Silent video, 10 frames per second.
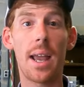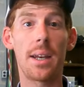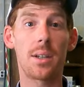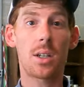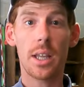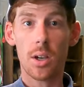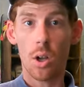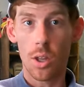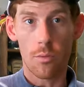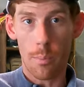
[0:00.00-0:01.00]
and click
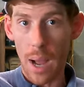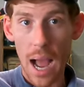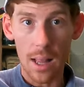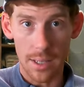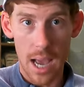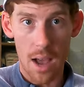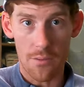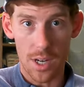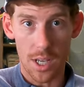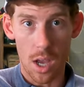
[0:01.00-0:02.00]
on the Rapala
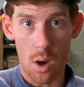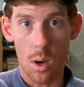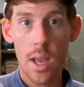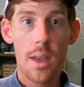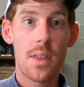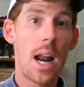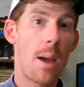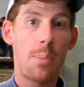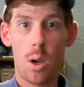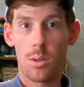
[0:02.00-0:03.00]
knot video that
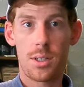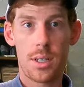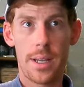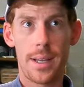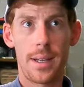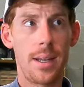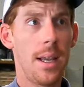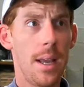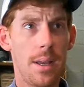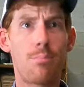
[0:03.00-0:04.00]
I posted
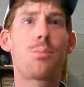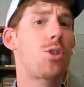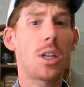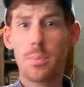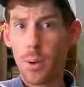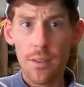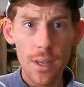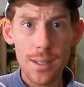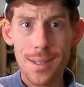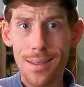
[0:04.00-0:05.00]
just
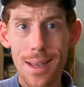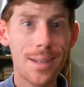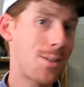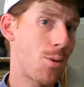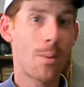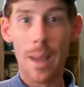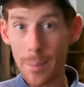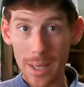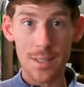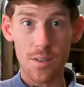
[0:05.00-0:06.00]
previous to this, or
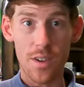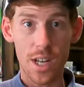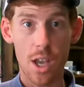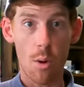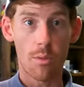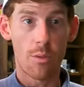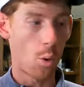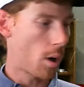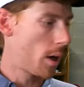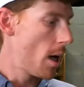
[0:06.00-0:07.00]
maybe it's a video
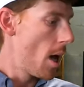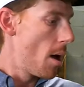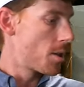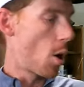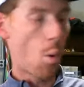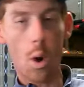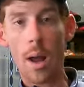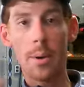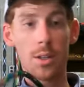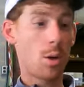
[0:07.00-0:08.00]
before. So what
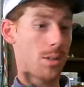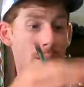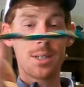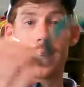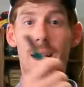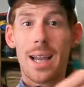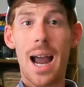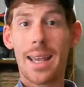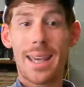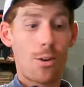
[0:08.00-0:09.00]
I'm gonna do is I'm just gonna
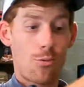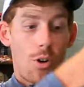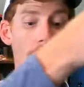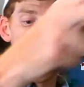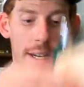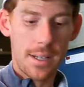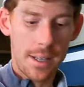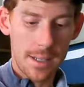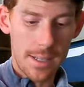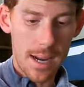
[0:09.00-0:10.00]
kinda get right into
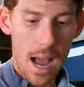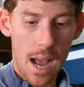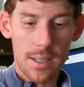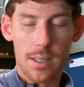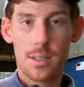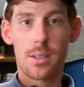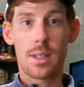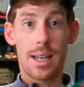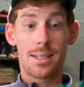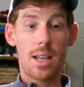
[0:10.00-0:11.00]
this knot, because
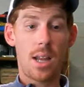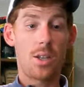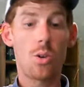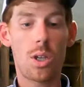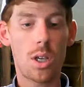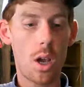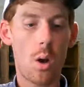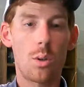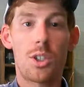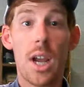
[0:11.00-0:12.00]
like I said, you can
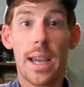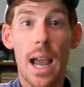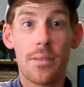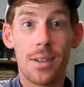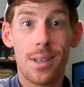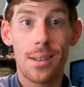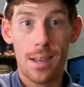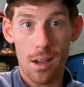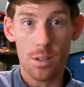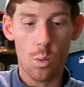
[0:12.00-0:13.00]
go check out the
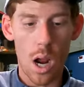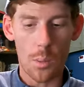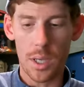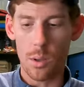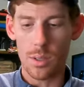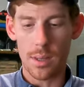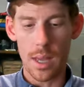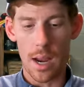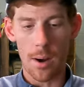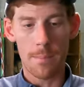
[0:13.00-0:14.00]
details of why we use it
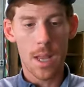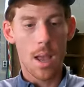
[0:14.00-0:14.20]
there.